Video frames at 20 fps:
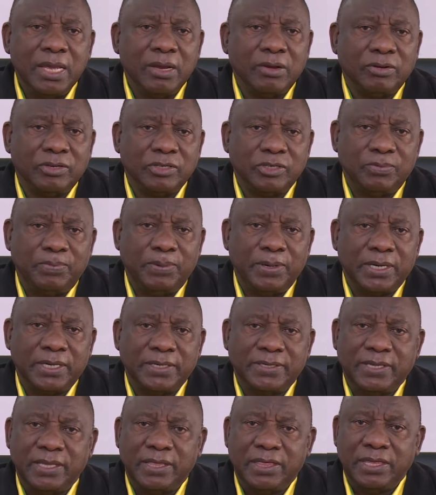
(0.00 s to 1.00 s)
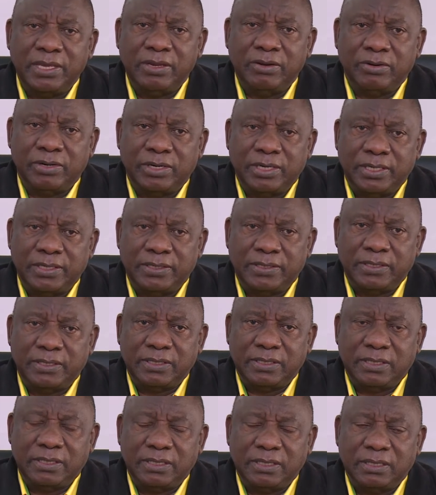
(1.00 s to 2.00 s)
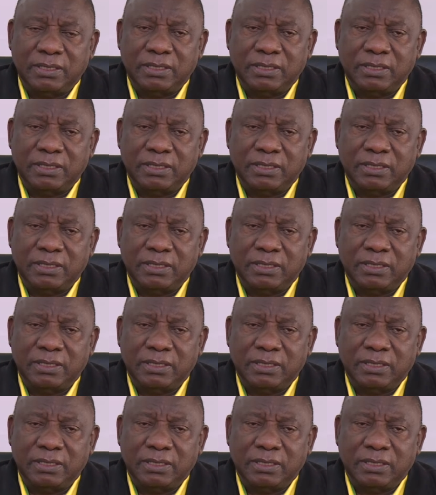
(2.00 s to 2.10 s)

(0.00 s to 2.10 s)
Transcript: conspiracy theories